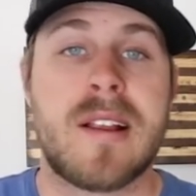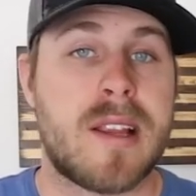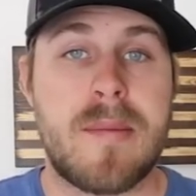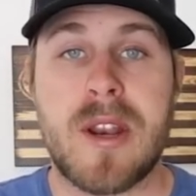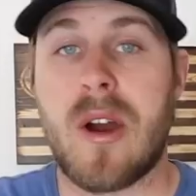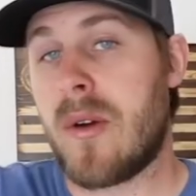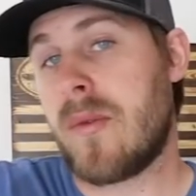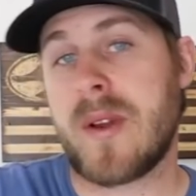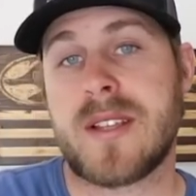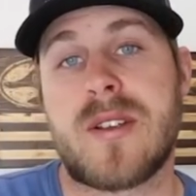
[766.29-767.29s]
Let me know.
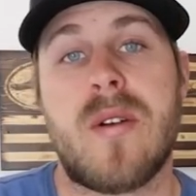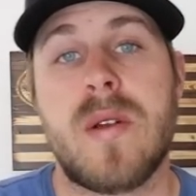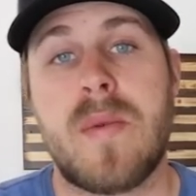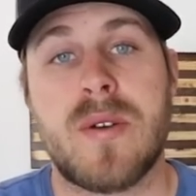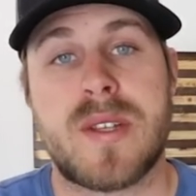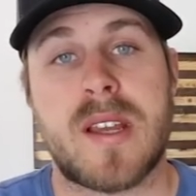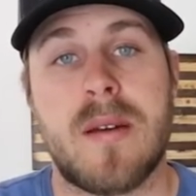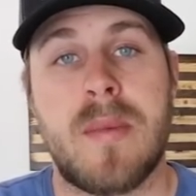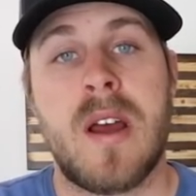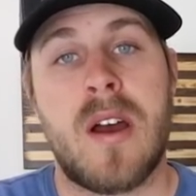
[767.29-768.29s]
We can start reposting
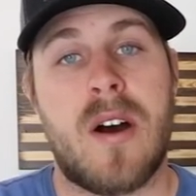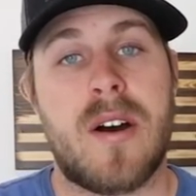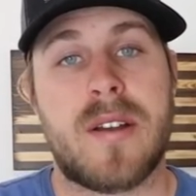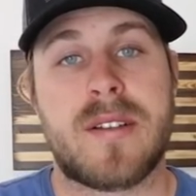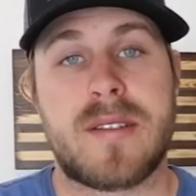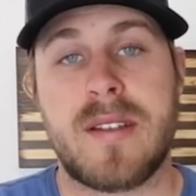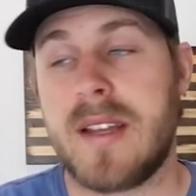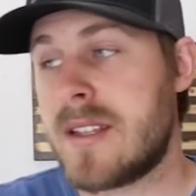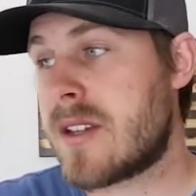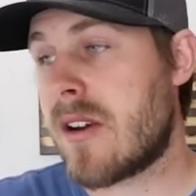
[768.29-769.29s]
them on
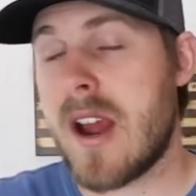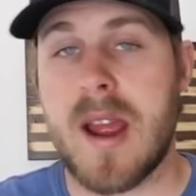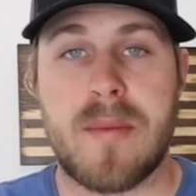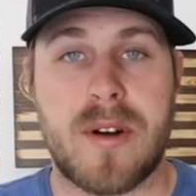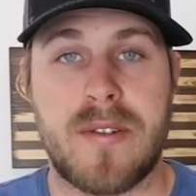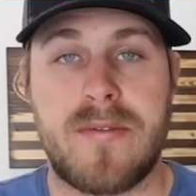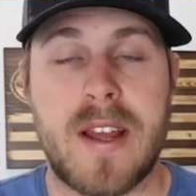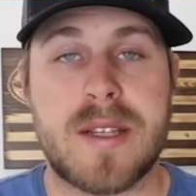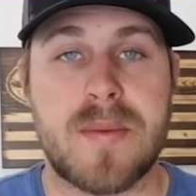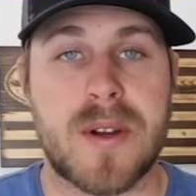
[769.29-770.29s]
Instagram or
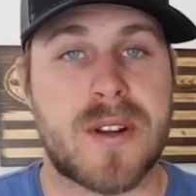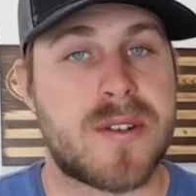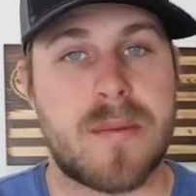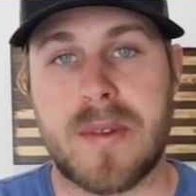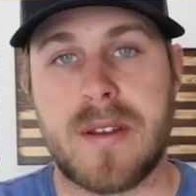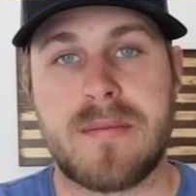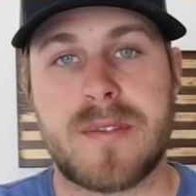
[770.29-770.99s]
Facebook or something.